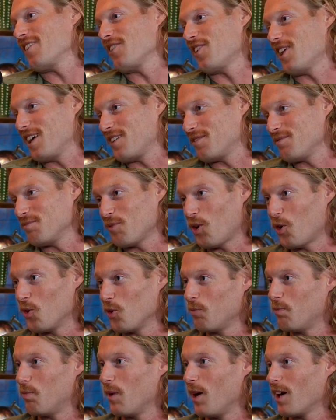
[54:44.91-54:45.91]
that like
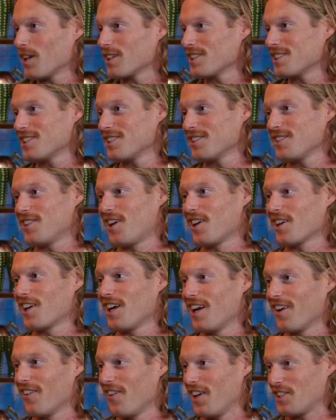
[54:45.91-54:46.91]
old bucks are
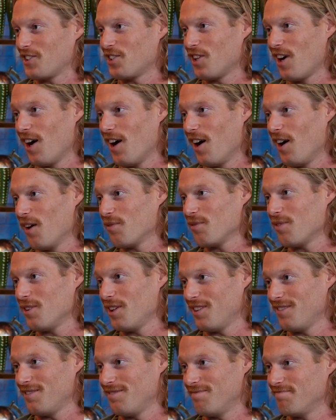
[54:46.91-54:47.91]
kind of like tough
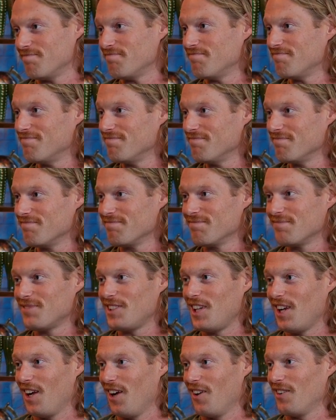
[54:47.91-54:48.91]
and,
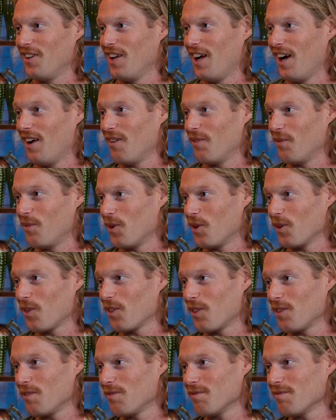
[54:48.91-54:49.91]
not
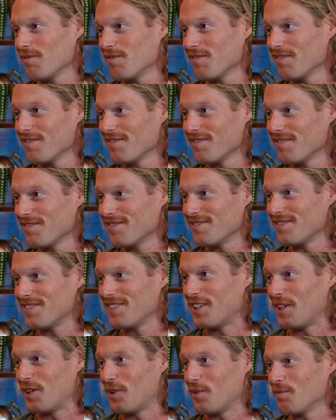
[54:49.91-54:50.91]
worth
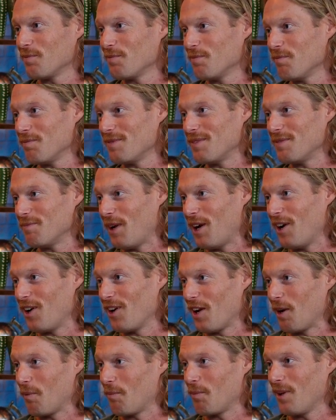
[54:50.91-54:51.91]
their
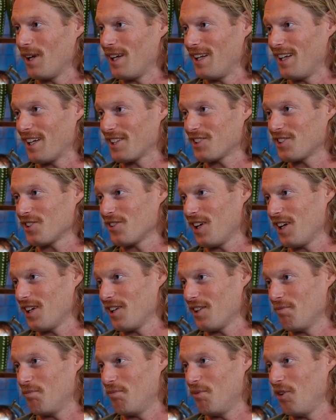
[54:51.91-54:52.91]
merit on a plate next to
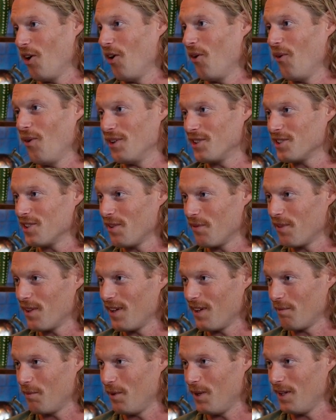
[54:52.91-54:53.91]
like a doe or something.